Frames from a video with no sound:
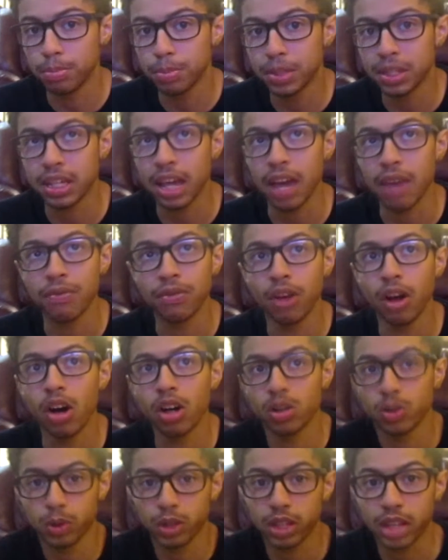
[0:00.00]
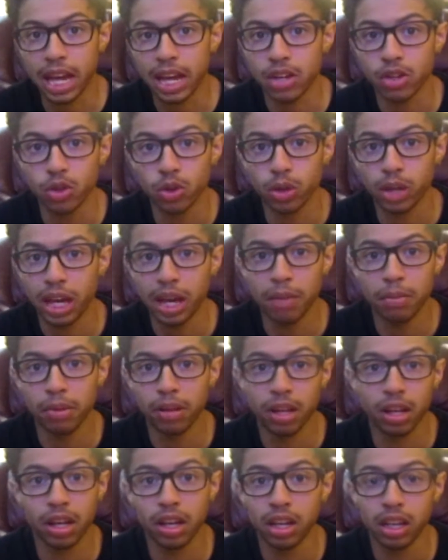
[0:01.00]
skate vlogs with occasional
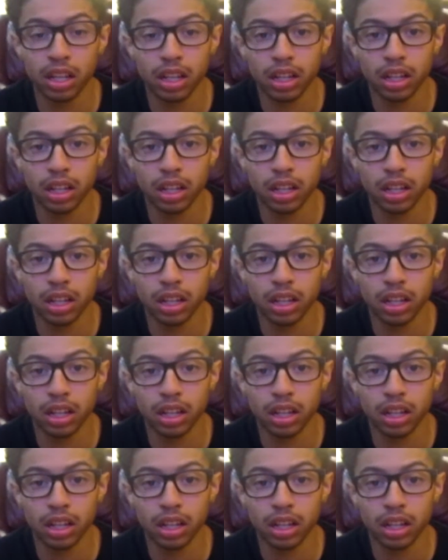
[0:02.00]
gameplay.